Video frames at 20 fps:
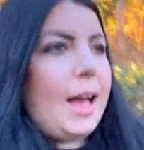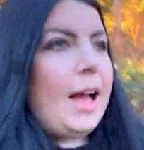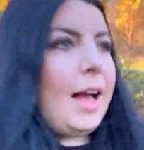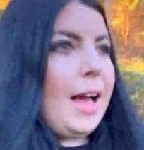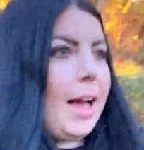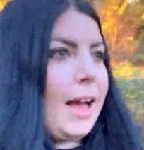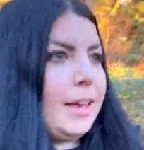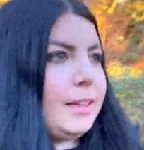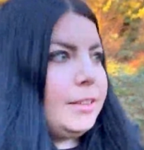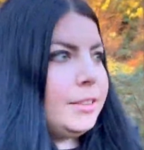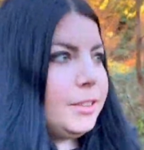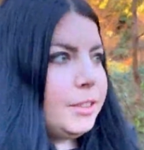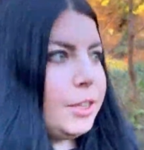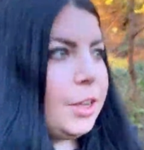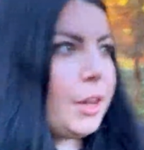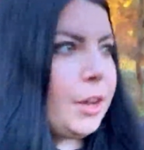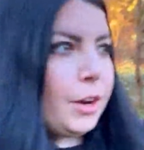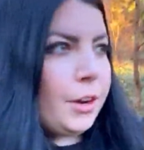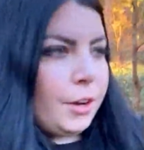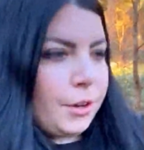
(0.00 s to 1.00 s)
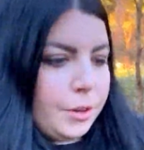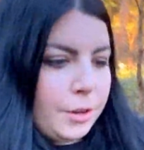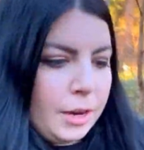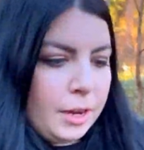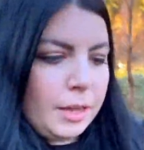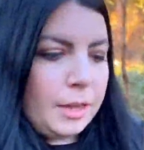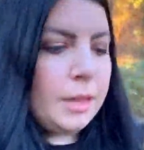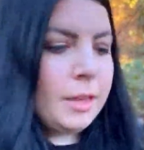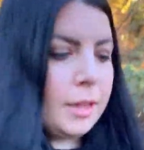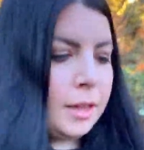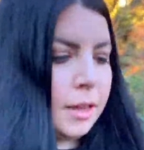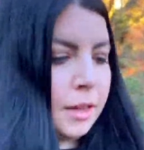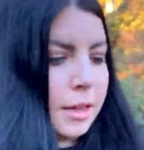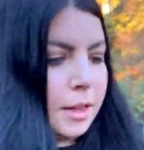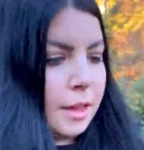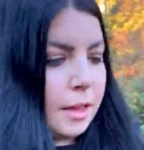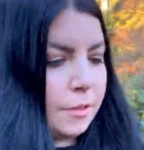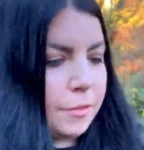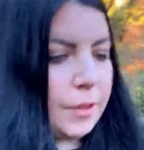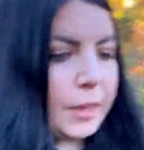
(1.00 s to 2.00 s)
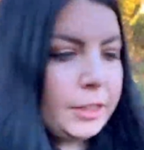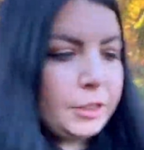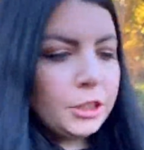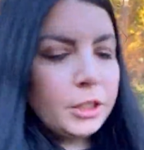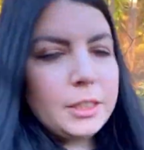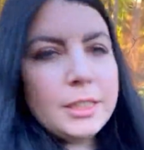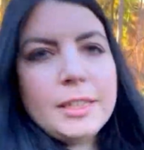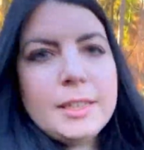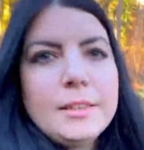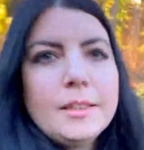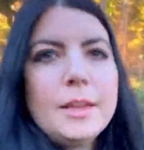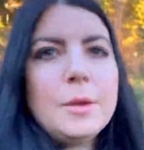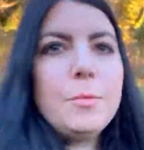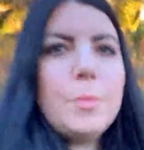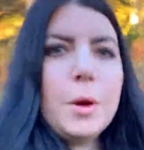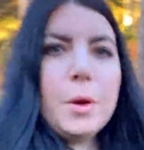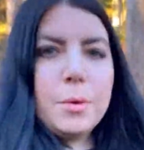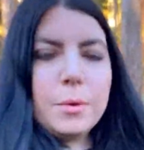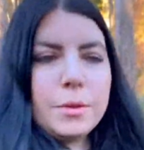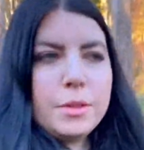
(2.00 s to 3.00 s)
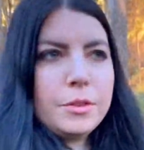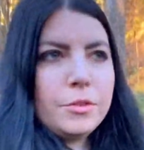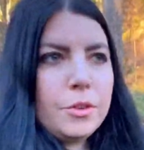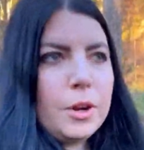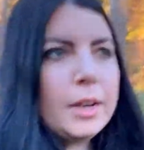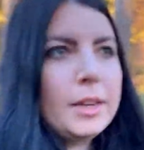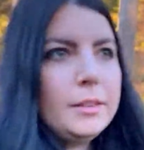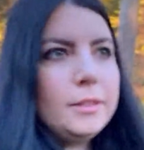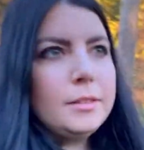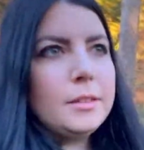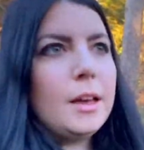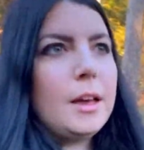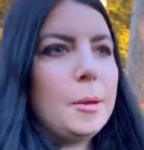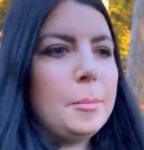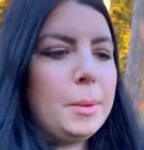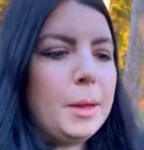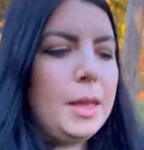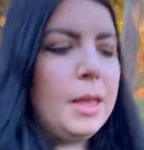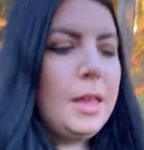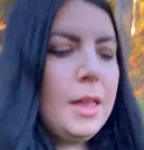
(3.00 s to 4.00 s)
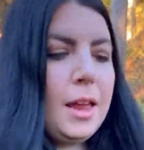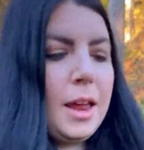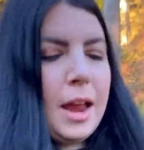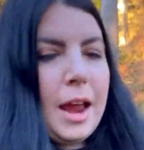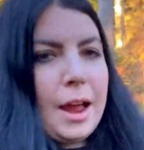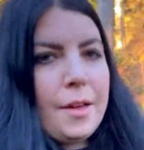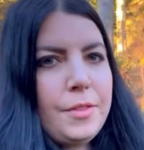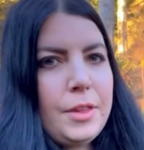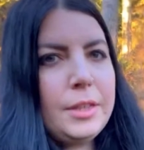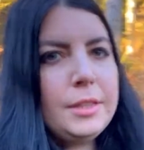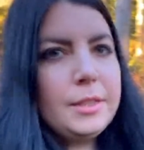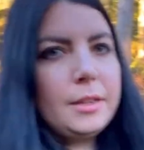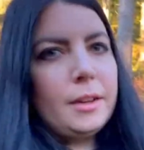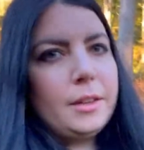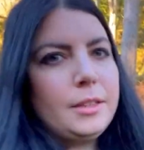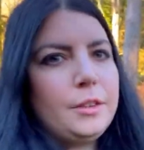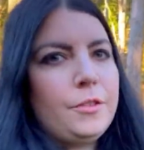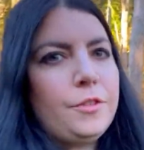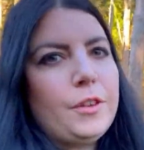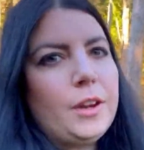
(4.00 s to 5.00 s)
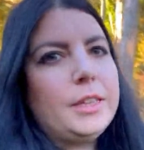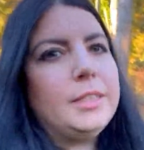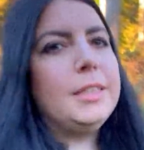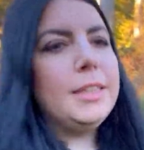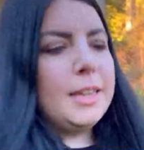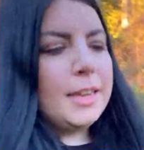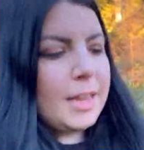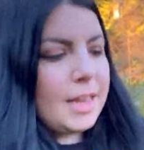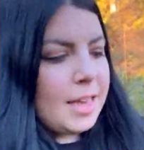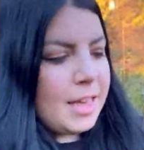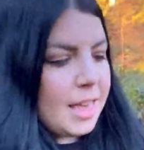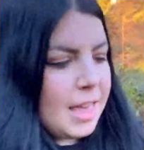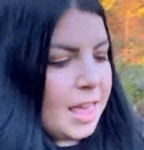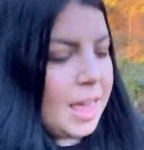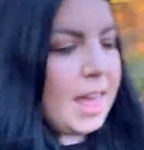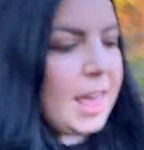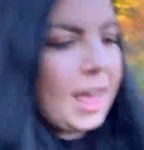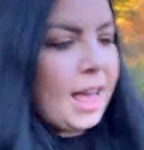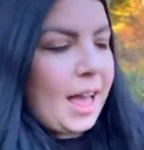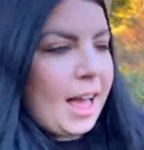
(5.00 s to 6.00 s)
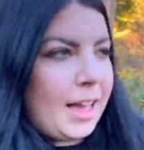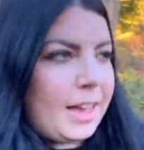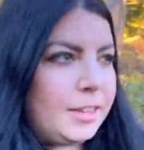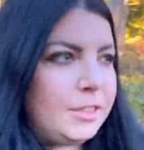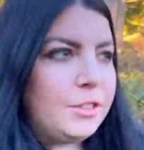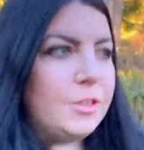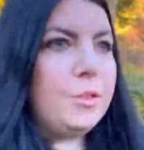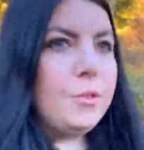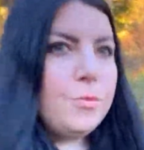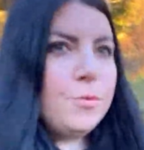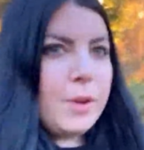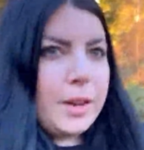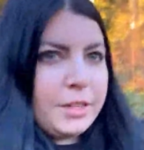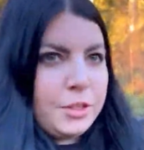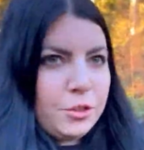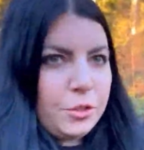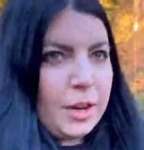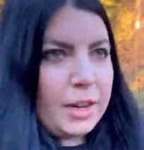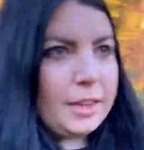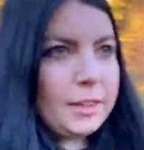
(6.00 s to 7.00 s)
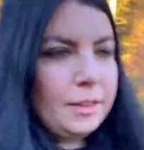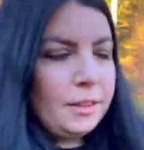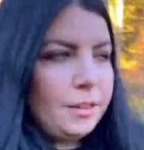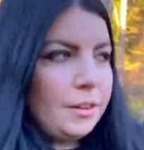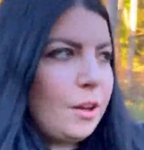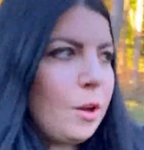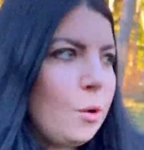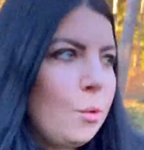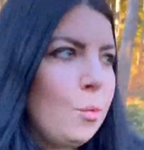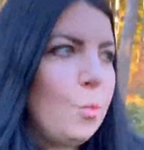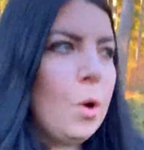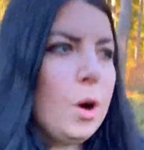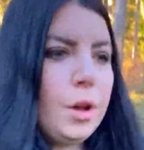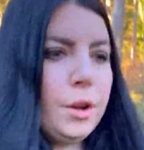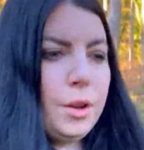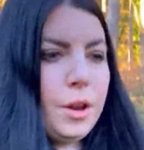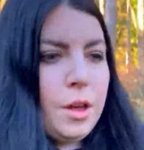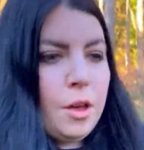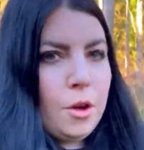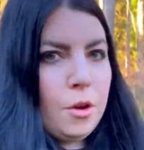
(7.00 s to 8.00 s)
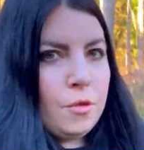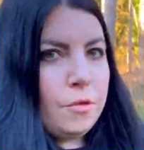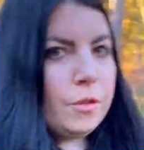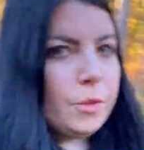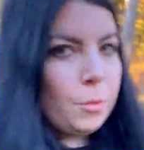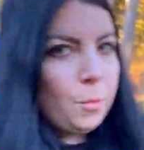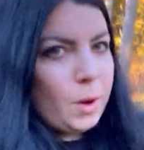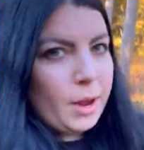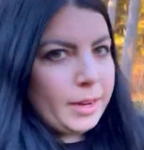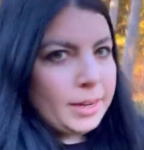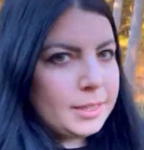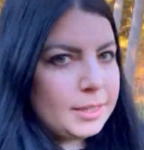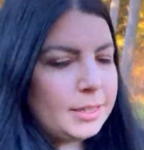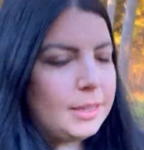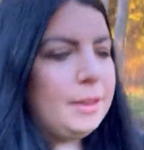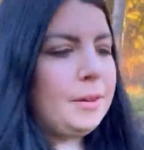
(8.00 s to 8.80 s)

And so eventually they woke the dragons up and they started fighting, and the red dragon won over the white.